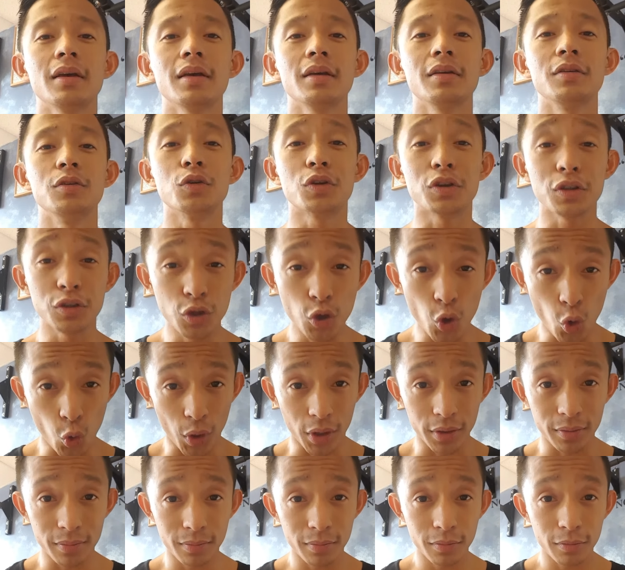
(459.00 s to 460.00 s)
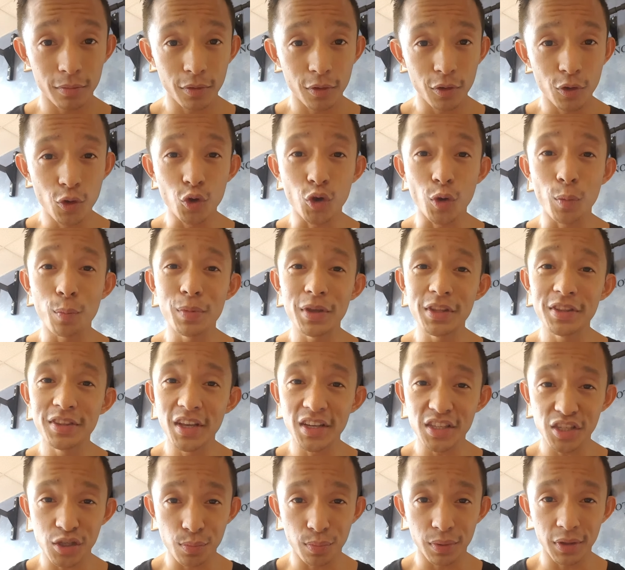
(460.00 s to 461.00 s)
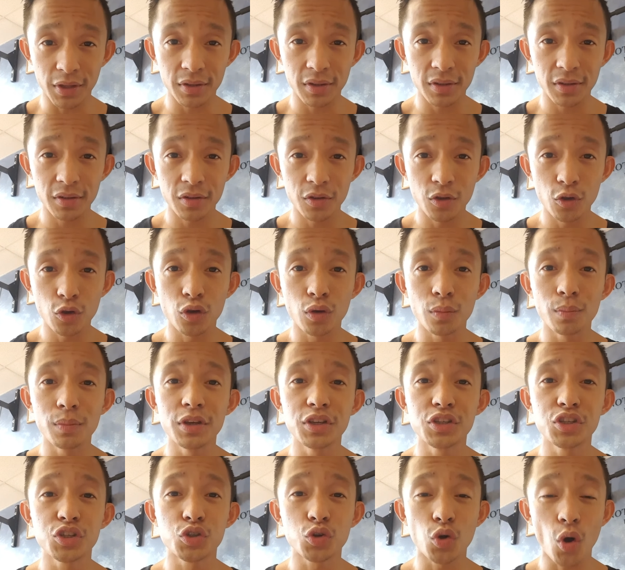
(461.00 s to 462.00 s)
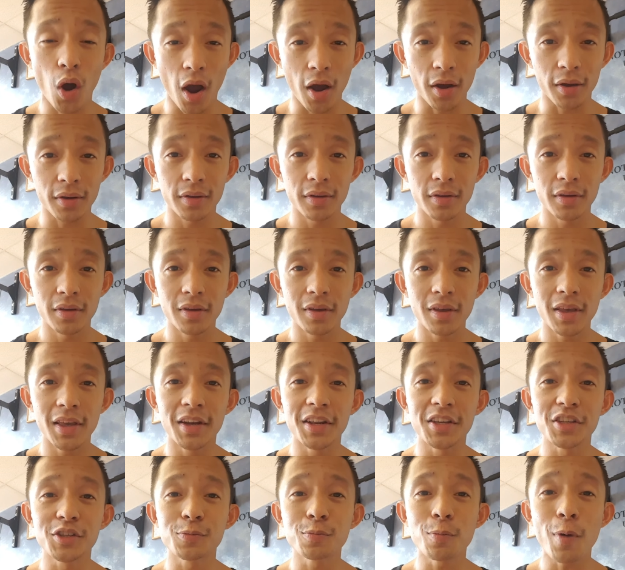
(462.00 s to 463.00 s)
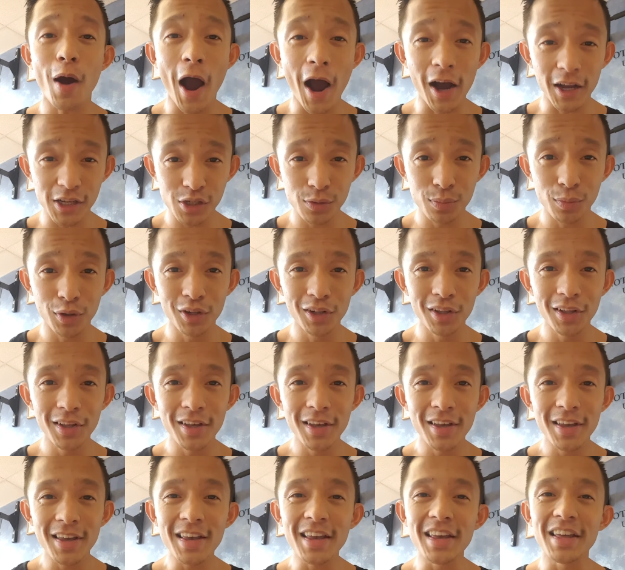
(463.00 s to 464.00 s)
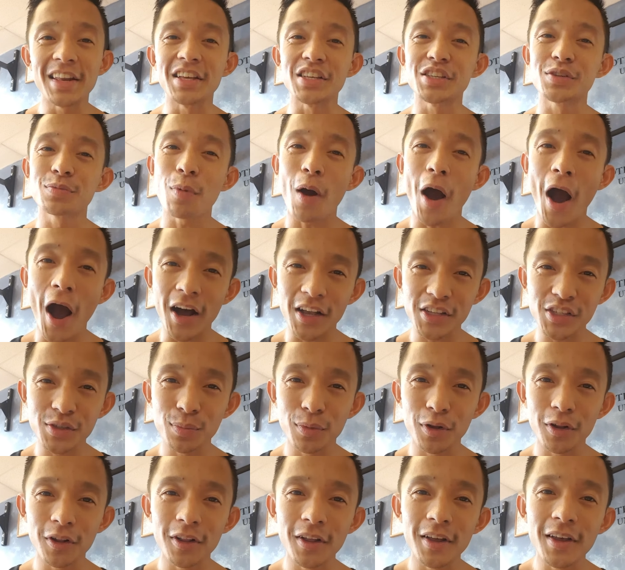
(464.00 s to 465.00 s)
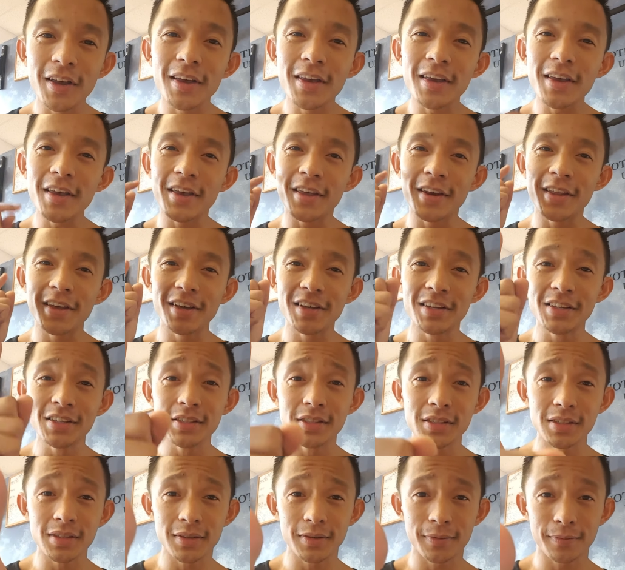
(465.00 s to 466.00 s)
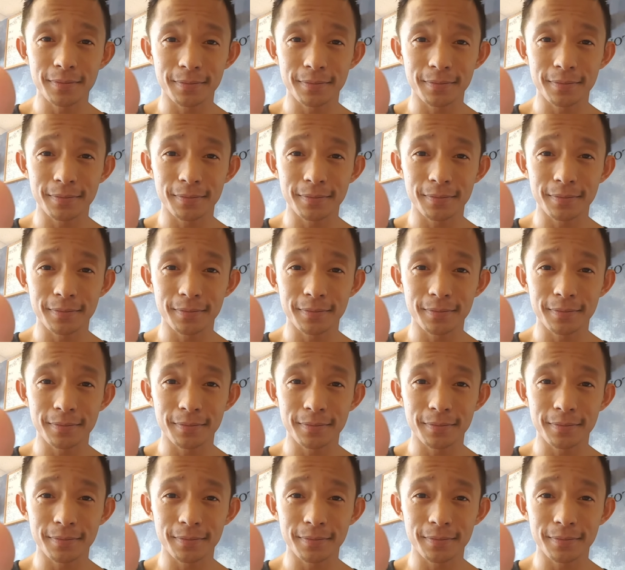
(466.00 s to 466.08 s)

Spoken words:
You can do it. You can be disciplined. You can be strong. It is possible. It is possible. It is.